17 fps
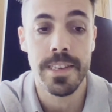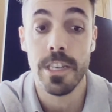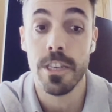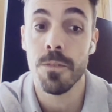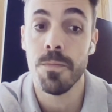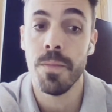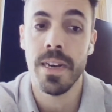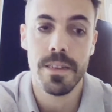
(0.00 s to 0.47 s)

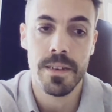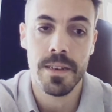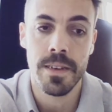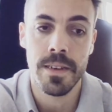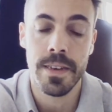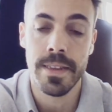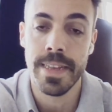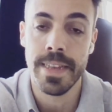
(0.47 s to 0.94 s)

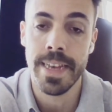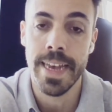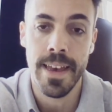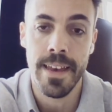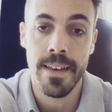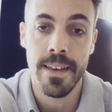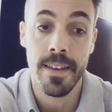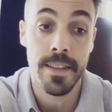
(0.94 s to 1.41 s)
especially in the
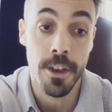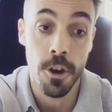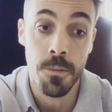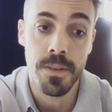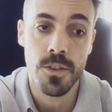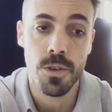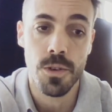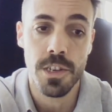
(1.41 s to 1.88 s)
in the
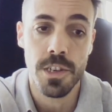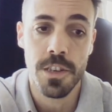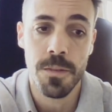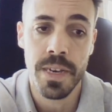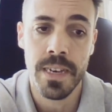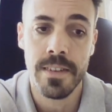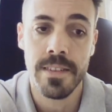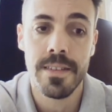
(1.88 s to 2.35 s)
open source
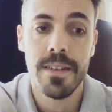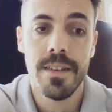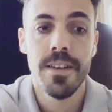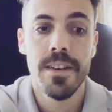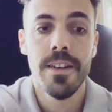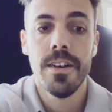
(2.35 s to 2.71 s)
space.